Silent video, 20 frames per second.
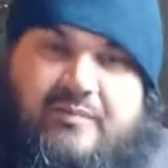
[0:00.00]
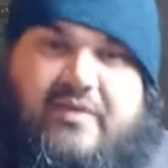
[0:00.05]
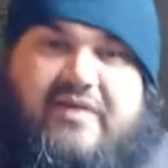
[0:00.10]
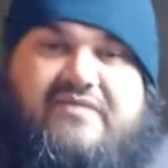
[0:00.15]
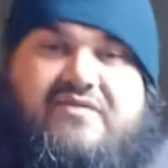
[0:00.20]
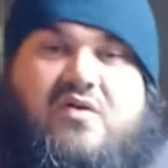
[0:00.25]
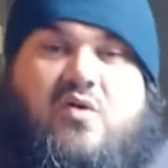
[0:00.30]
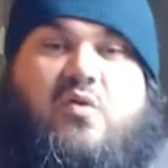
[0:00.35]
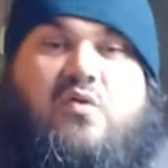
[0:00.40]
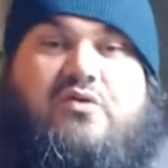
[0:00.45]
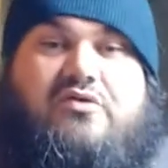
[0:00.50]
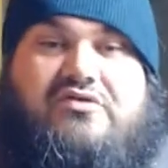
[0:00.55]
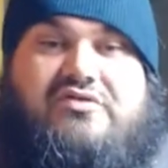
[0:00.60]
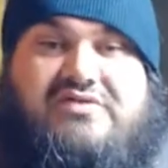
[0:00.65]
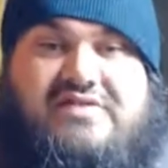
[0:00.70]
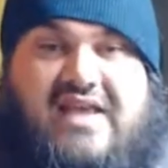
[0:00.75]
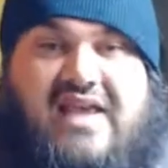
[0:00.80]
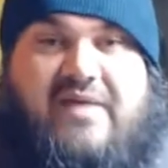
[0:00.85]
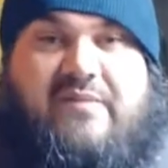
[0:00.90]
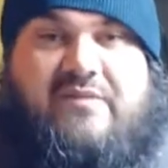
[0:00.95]
We'll have to order
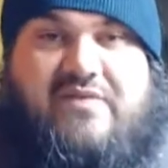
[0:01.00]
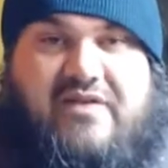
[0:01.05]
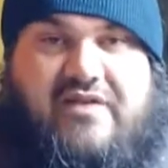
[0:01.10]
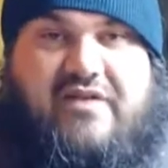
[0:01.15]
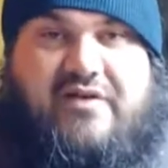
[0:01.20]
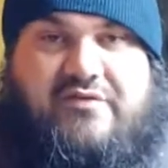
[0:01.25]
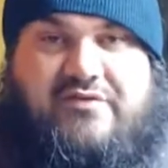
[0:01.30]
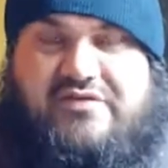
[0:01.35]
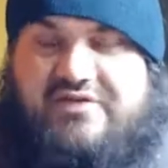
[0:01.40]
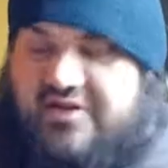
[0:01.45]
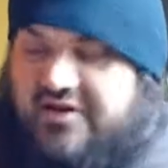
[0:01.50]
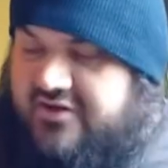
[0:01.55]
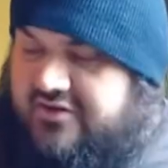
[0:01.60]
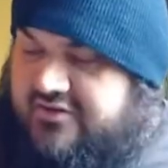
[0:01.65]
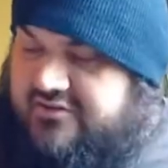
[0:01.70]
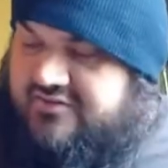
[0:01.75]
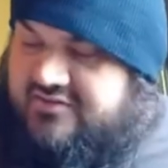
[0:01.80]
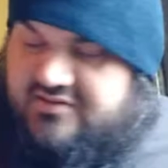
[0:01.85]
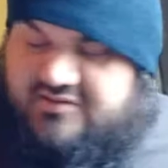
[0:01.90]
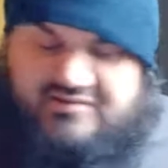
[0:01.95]
7 of those
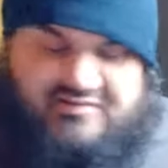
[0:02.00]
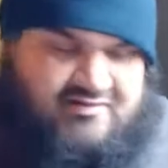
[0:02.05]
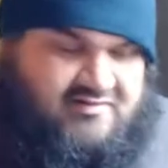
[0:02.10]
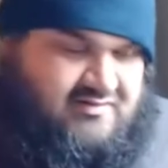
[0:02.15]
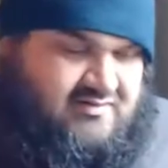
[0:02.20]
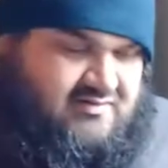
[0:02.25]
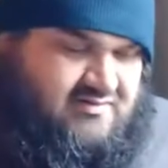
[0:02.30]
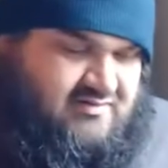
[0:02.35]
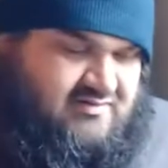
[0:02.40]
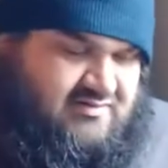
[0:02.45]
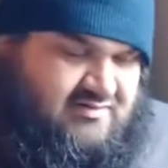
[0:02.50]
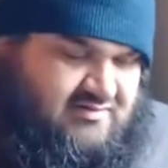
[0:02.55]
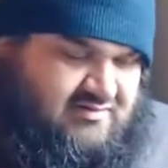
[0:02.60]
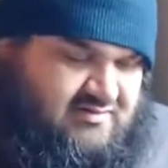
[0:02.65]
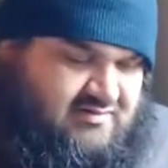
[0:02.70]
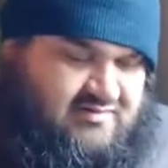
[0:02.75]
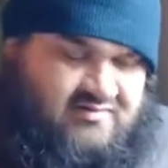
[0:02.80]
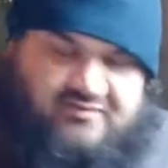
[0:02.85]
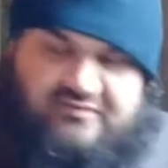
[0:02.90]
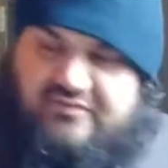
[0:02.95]
turds,
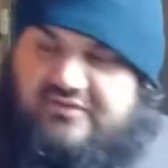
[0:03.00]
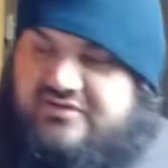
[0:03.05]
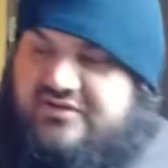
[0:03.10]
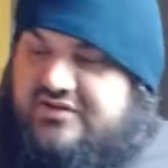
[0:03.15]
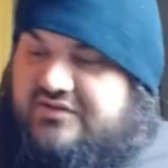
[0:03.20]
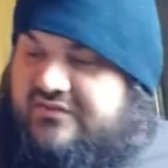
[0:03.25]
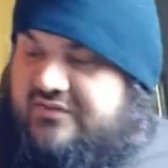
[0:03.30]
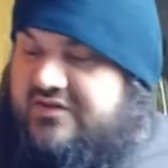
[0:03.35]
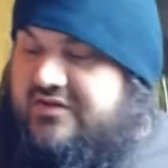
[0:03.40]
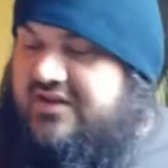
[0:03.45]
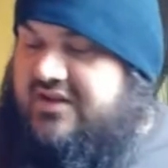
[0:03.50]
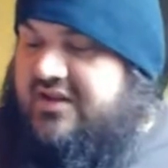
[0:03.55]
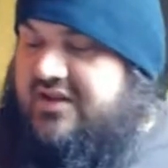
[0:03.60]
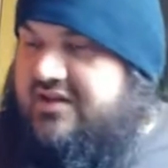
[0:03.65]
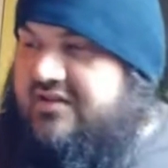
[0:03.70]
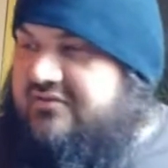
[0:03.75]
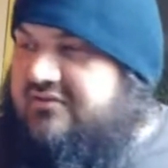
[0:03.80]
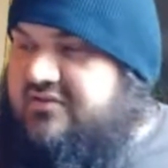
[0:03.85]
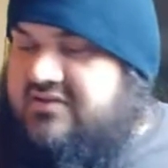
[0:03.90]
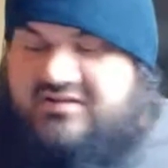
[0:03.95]
which is
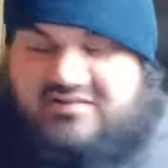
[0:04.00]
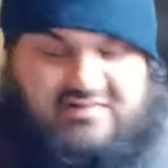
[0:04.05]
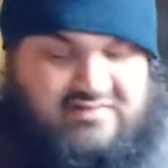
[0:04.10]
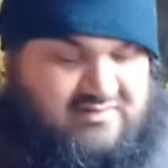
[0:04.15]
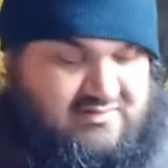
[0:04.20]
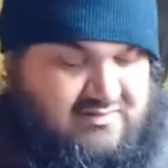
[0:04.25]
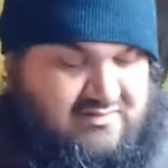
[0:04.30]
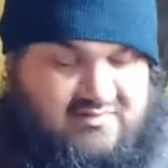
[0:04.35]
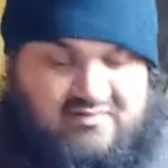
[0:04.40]
ridiculous.